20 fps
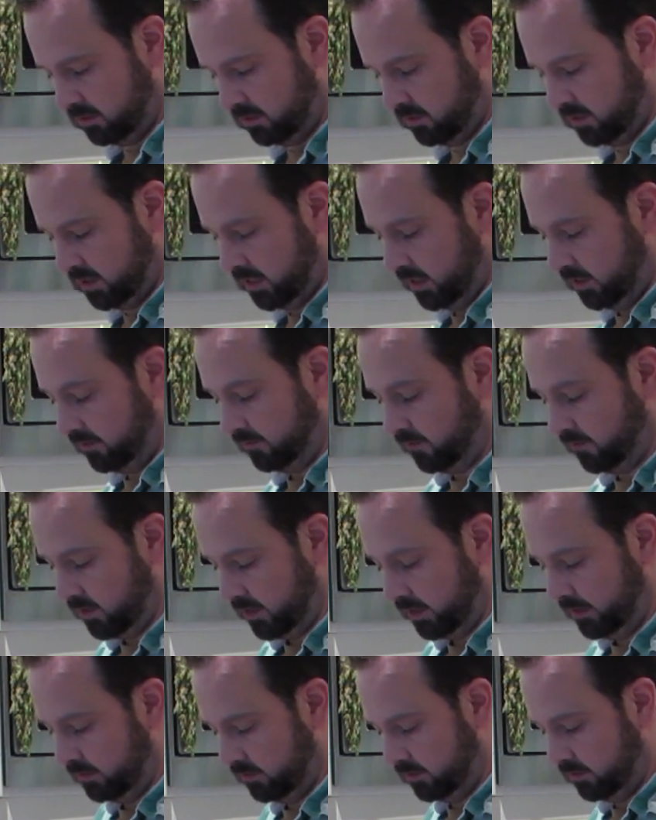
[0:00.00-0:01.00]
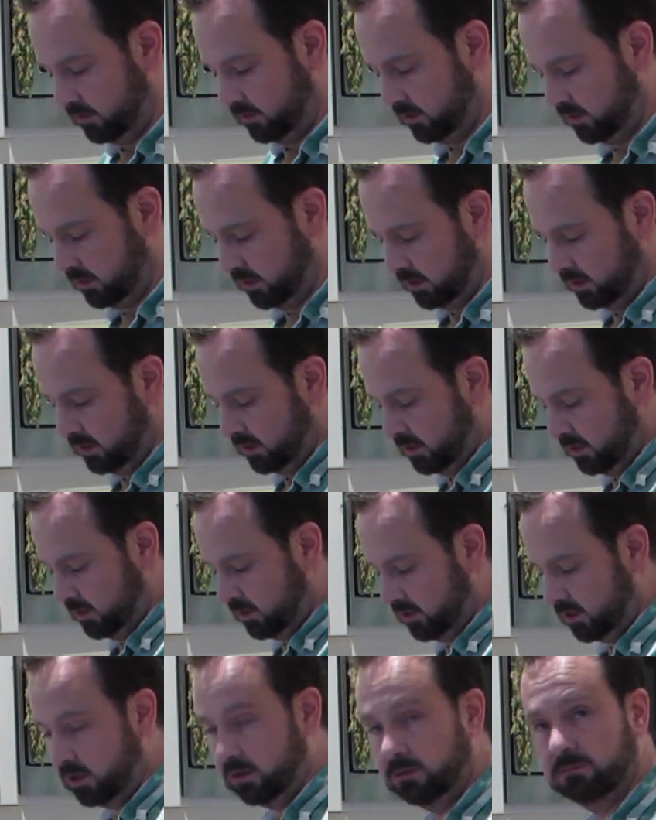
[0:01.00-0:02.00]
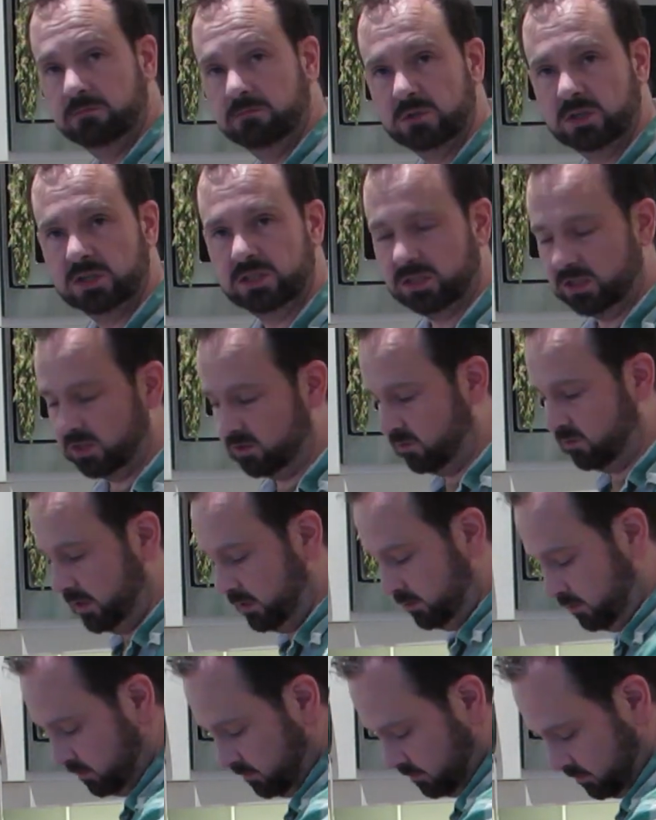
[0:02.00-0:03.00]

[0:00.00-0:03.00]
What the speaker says: Tastes fine. So just these real